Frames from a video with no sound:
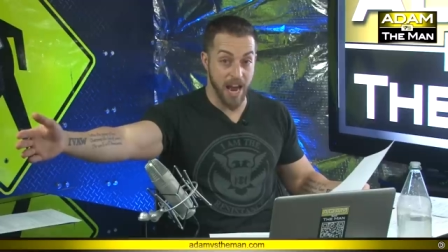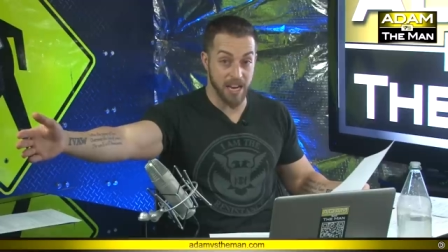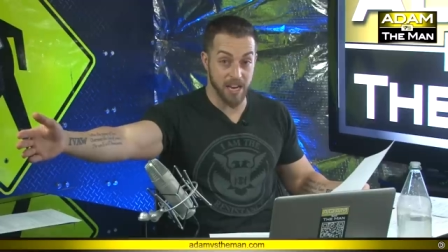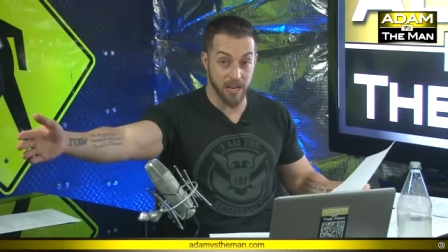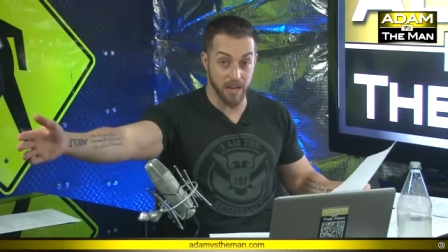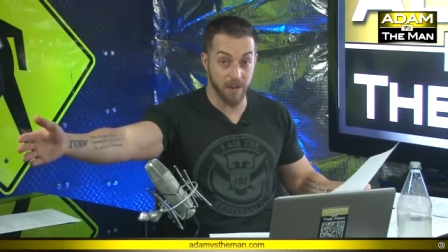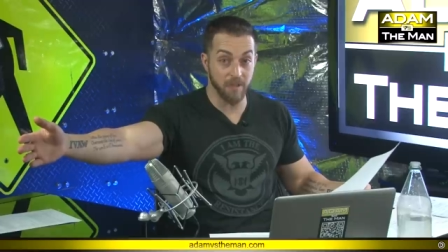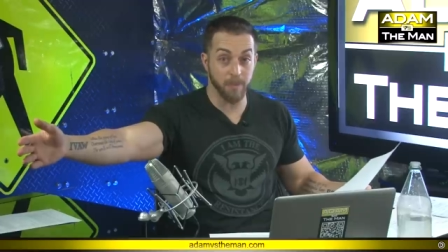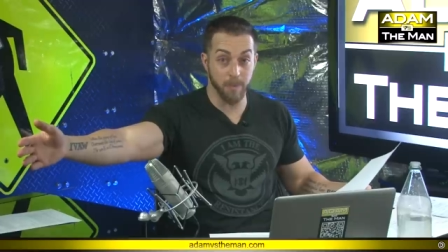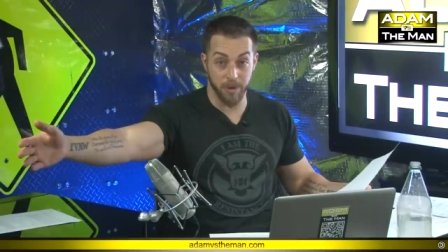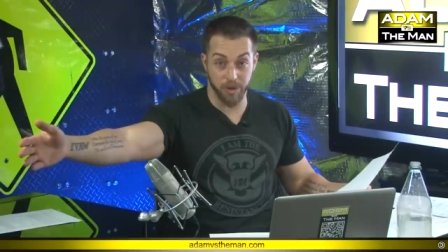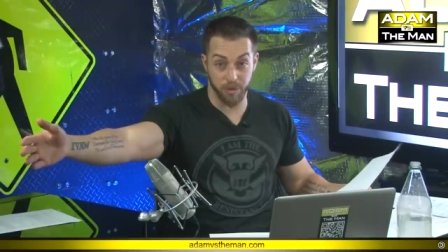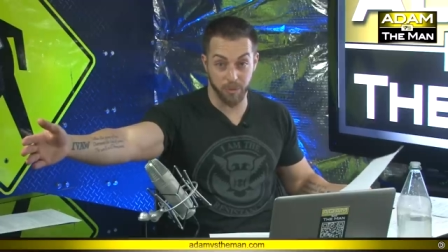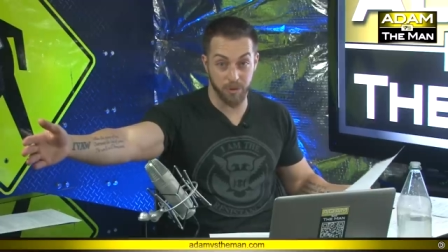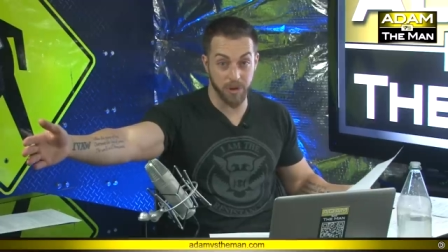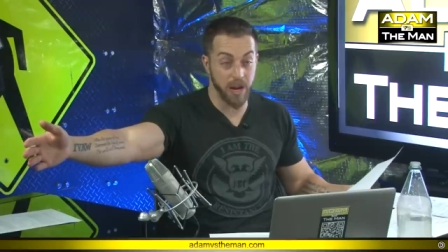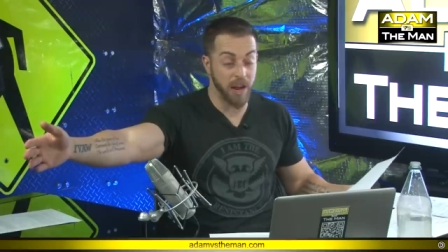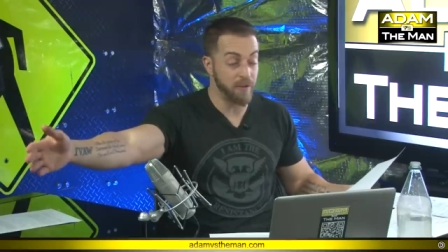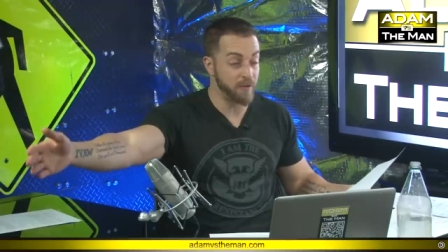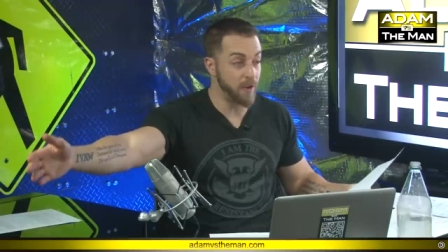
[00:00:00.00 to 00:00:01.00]
and you give him a
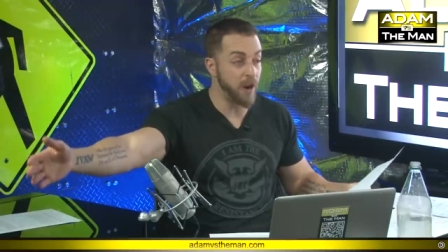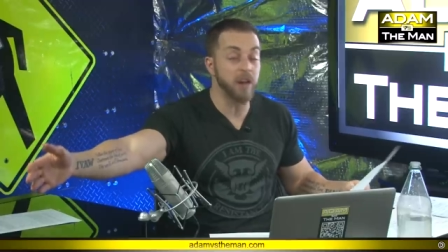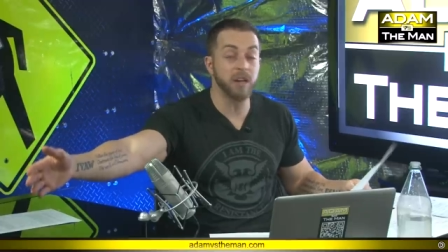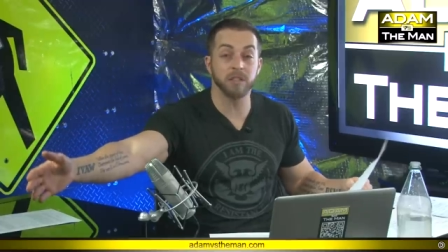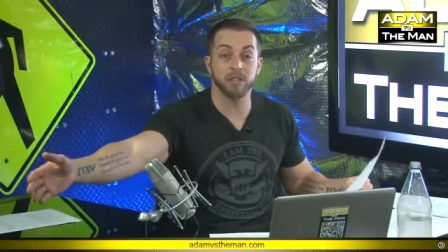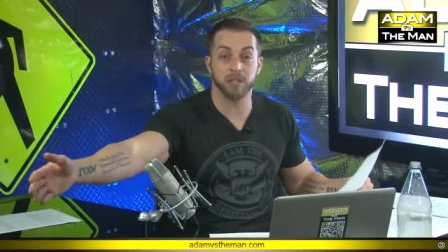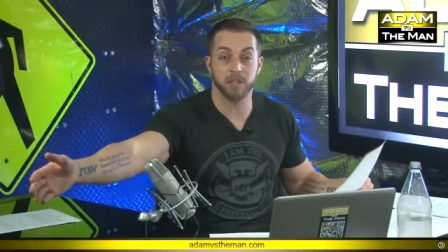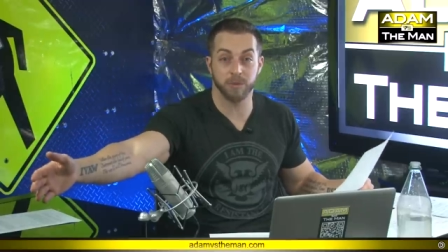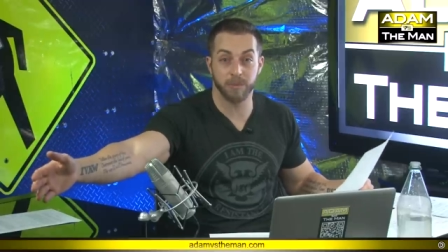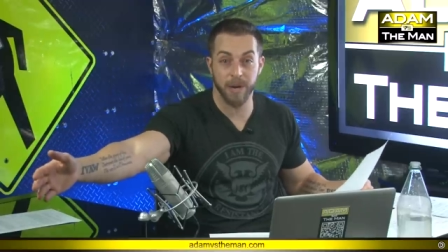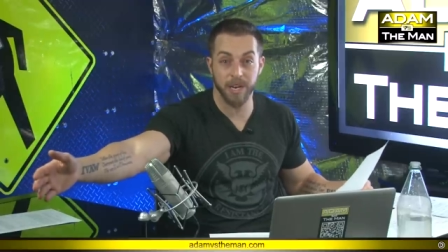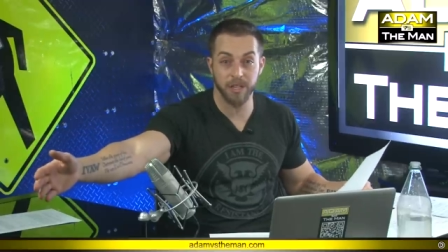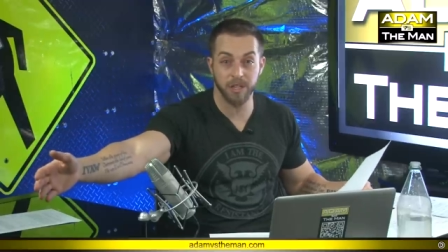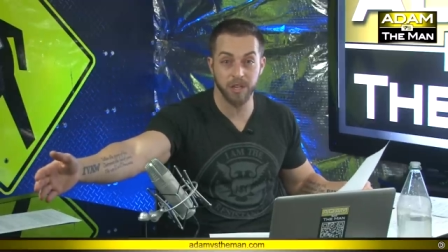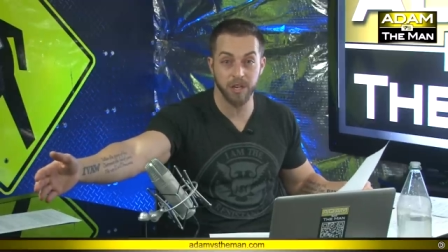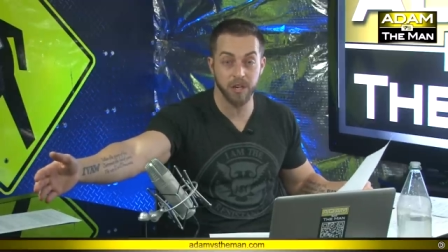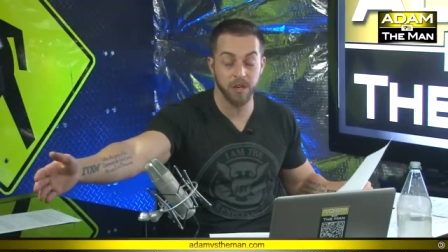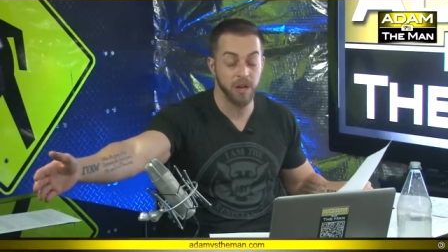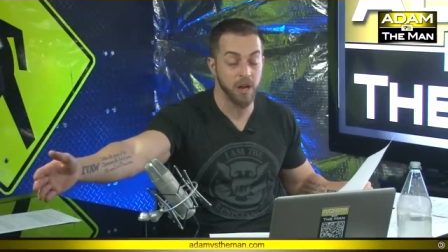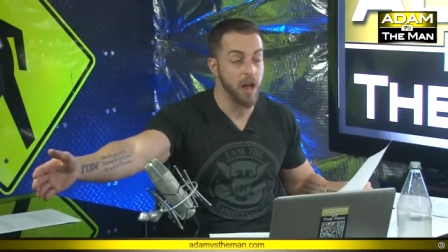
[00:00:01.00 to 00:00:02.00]
three day fucking
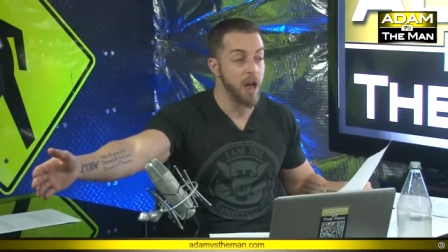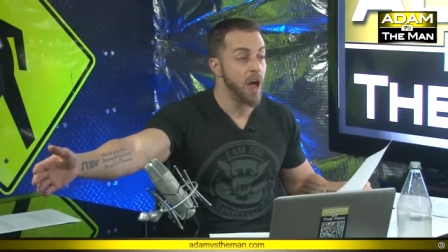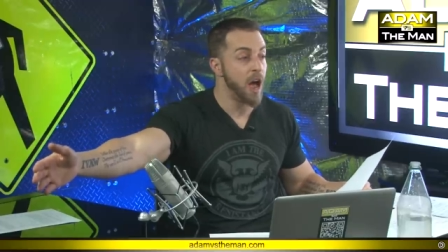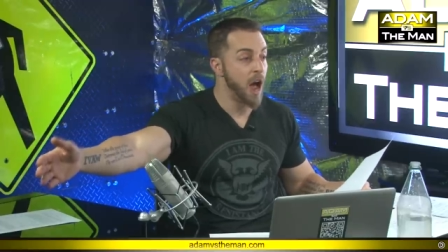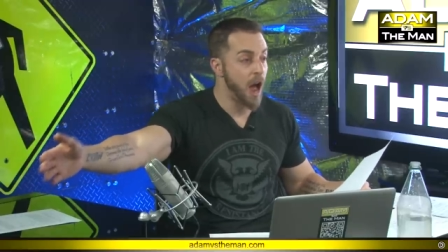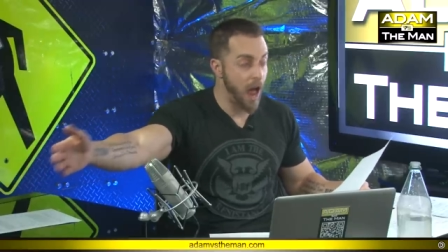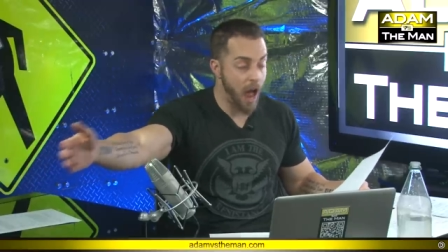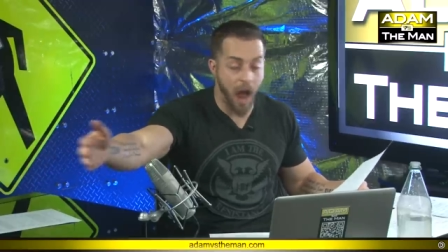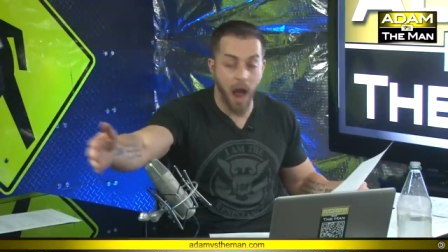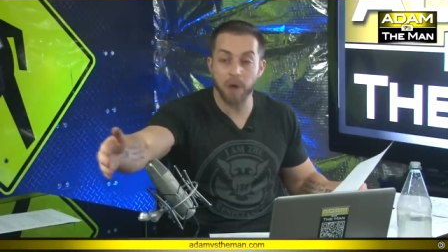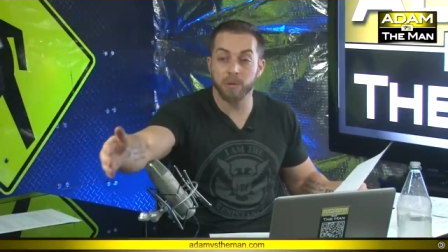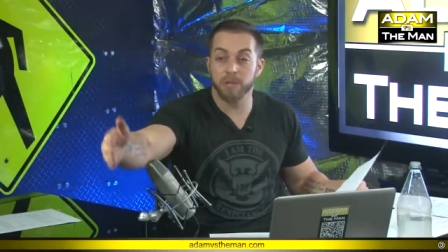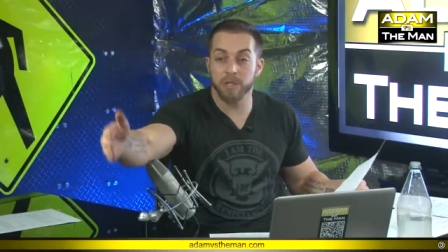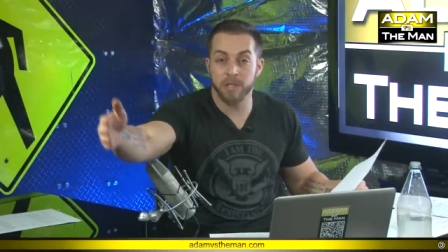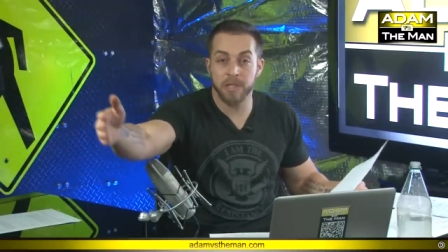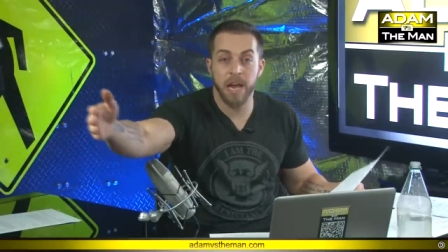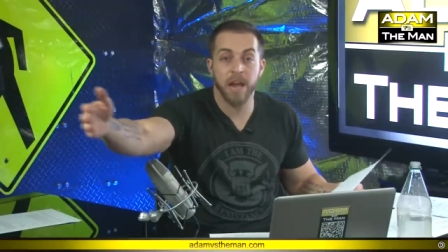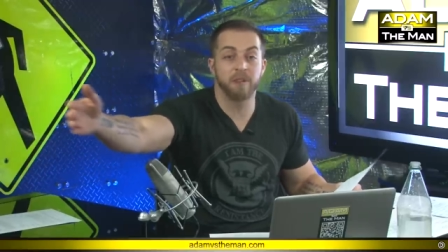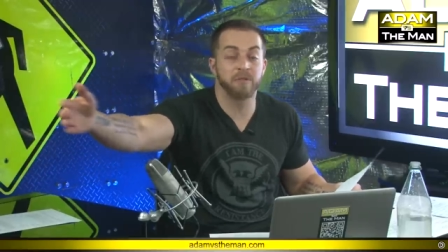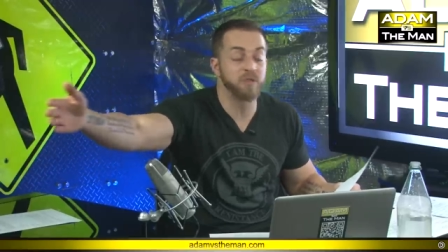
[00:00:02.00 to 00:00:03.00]
suspension, I would
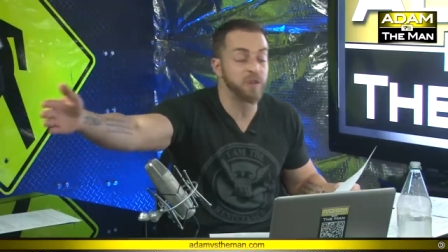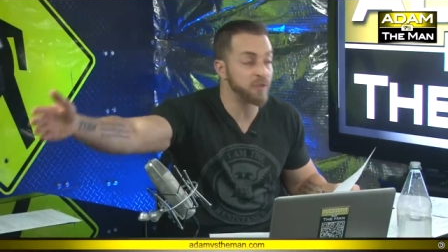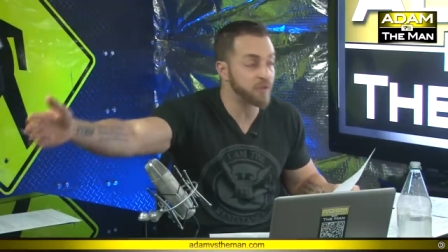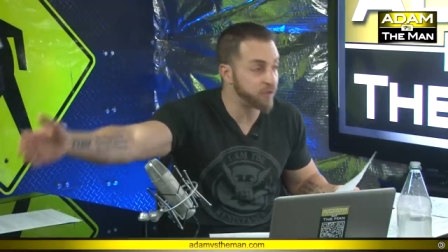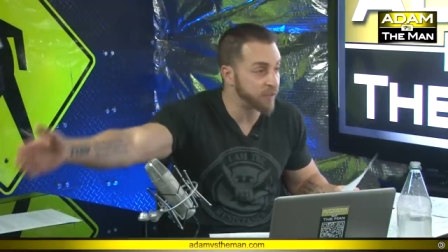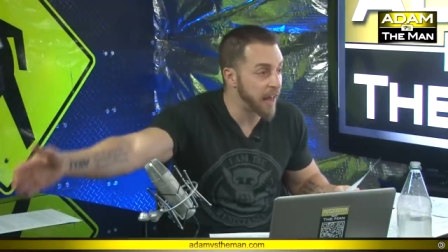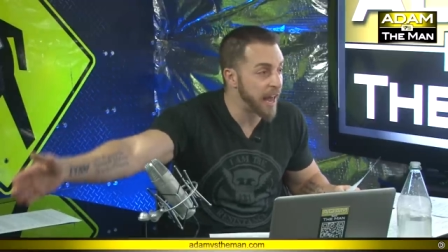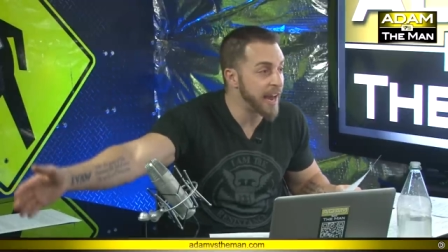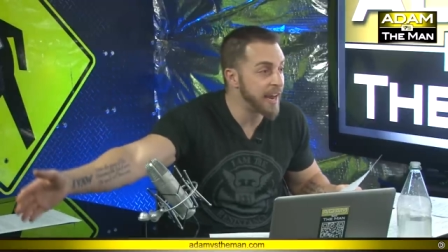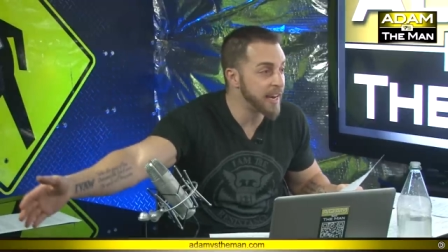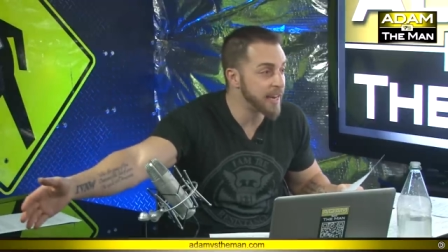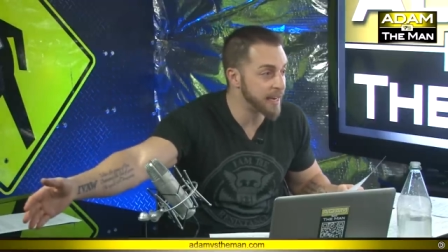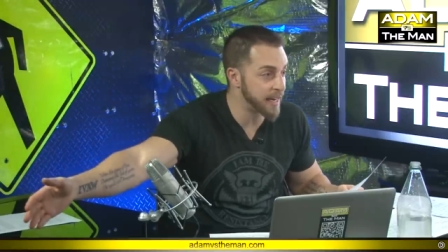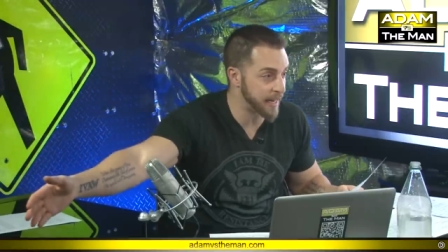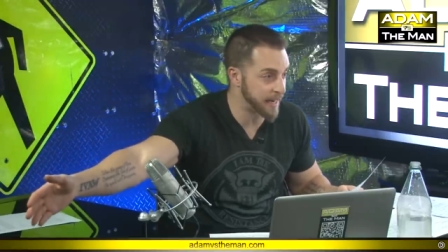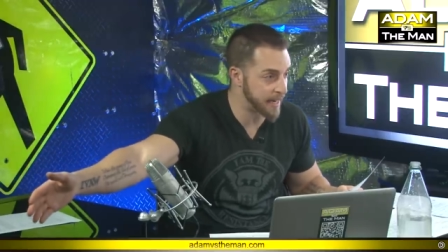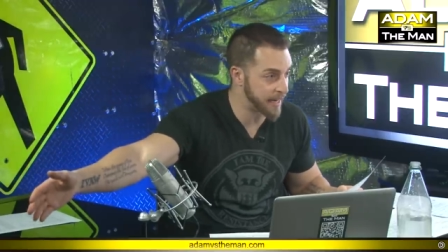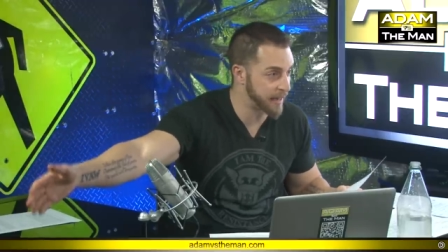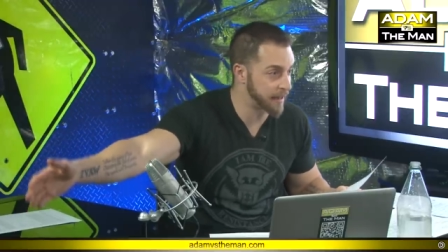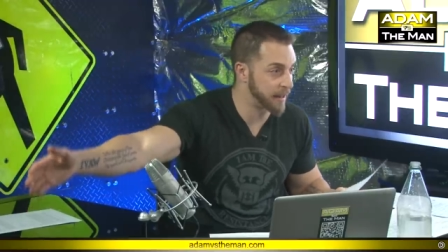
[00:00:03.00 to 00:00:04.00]
say for flagging a
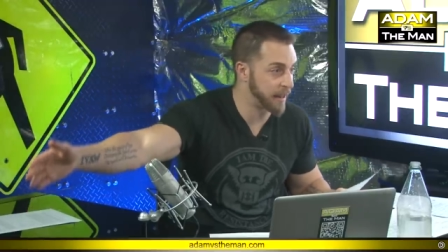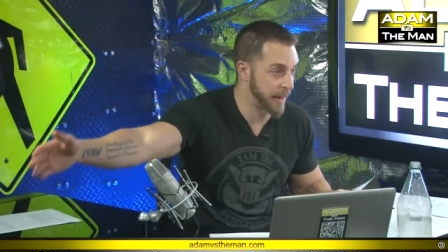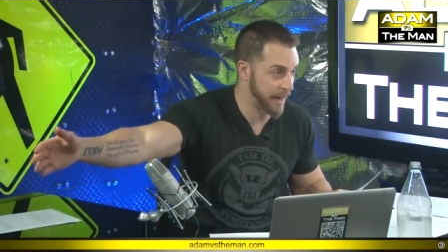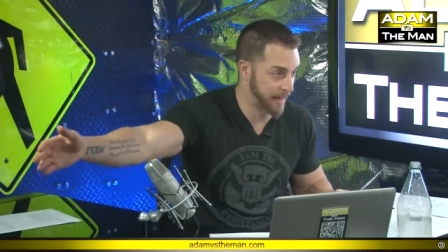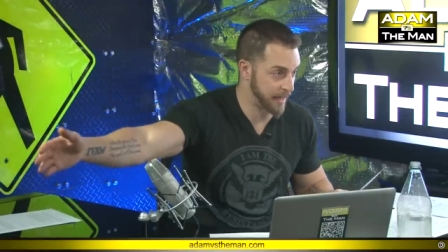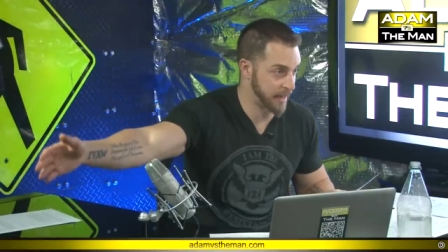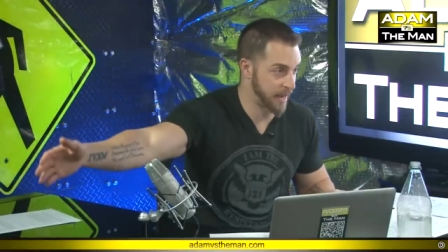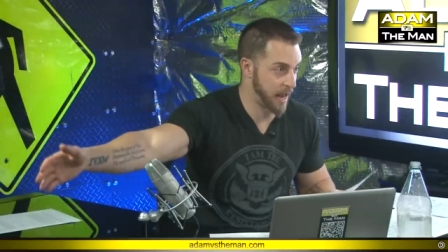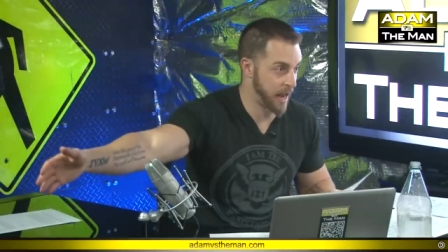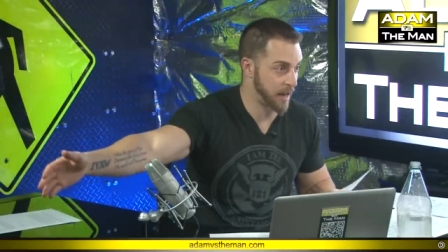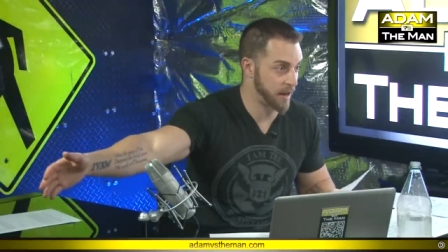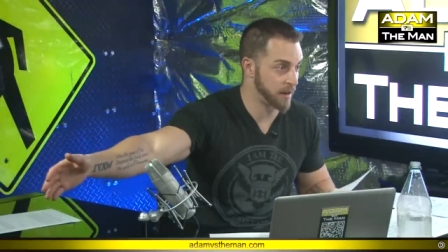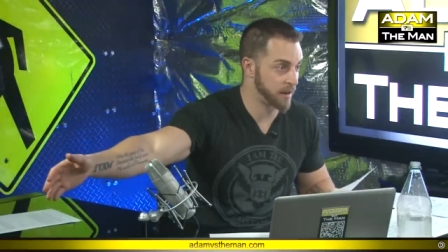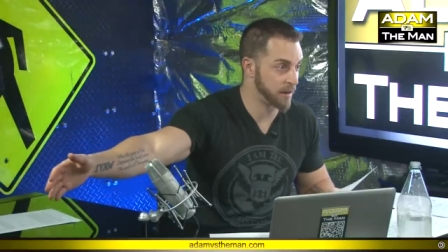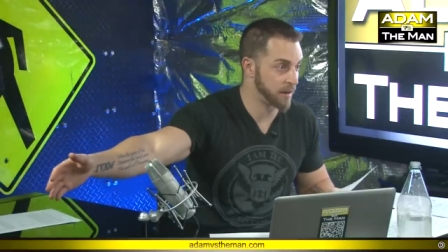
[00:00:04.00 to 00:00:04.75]
kid like that,